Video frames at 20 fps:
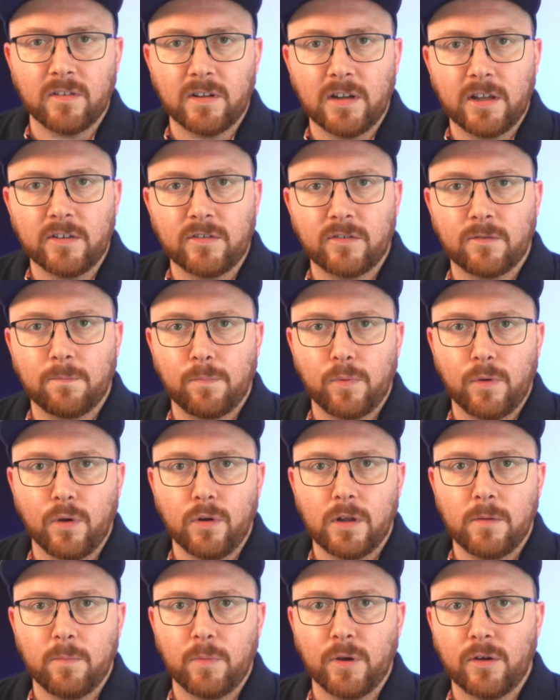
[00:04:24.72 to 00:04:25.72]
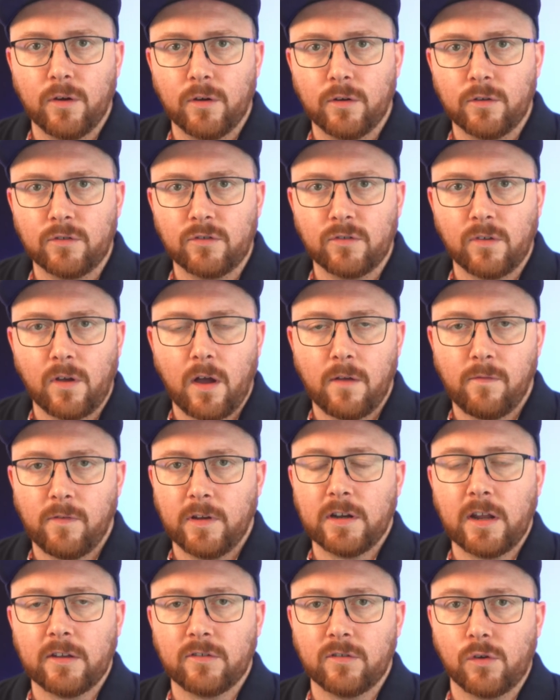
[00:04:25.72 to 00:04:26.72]
the list purely because I
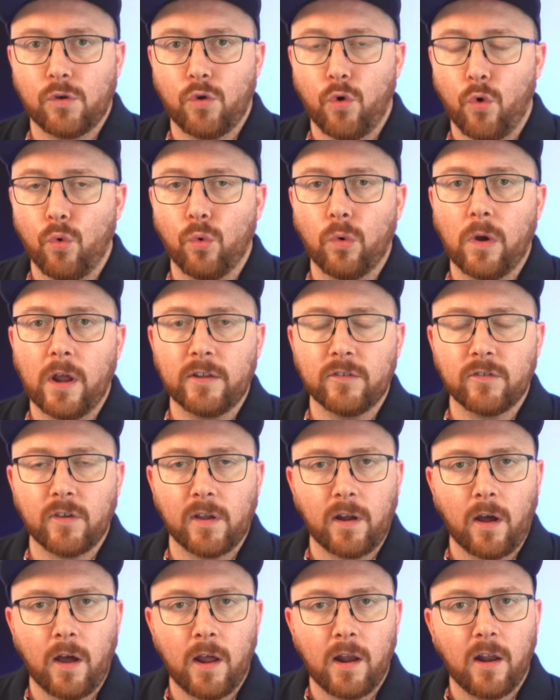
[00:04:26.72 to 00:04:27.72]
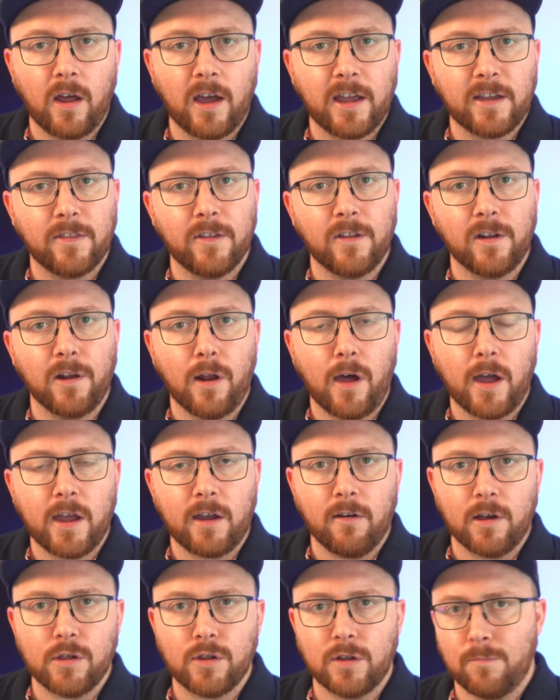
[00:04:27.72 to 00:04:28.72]
think that's a cool lens. I like that
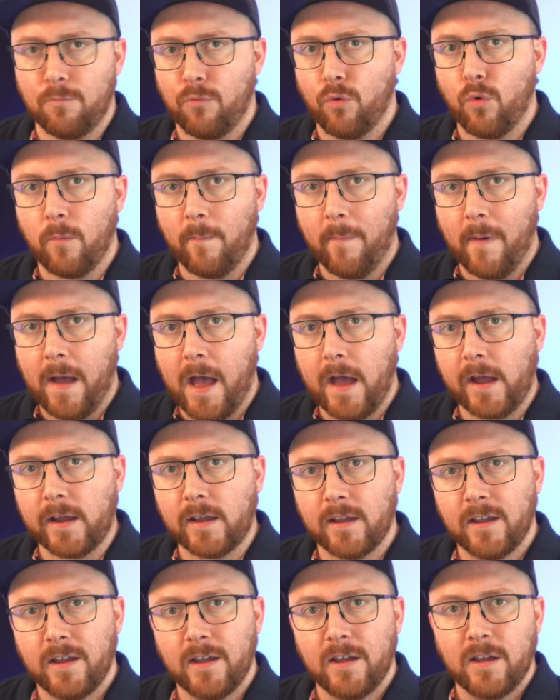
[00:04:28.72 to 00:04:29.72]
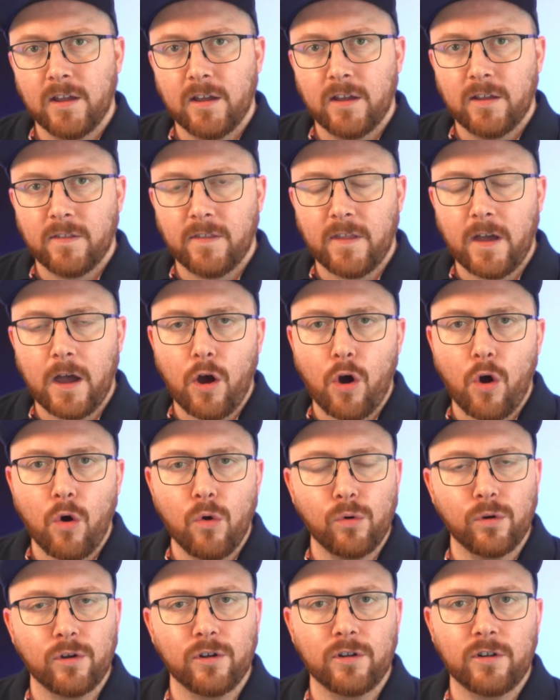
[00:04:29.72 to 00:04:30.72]
Leica actually brought back that
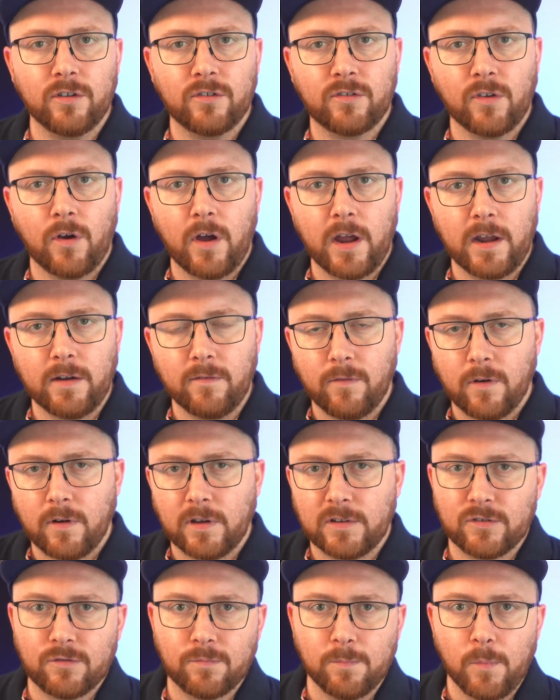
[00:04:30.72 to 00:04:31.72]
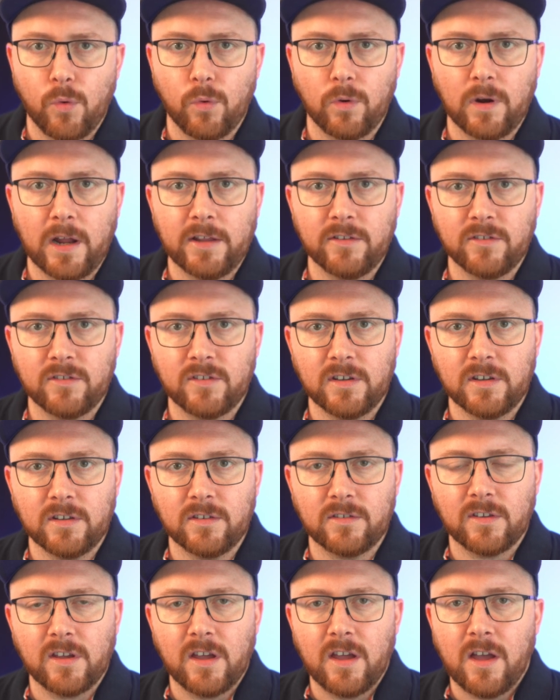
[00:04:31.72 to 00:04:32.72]
older design, very small
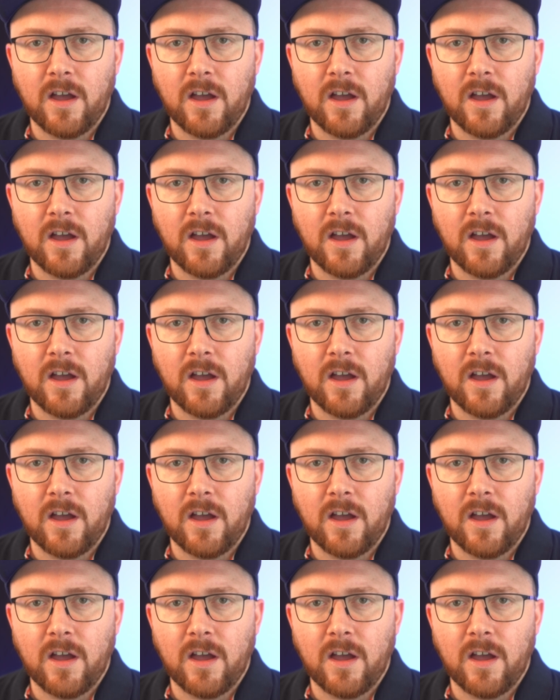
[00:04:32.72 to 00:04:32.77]
lenses.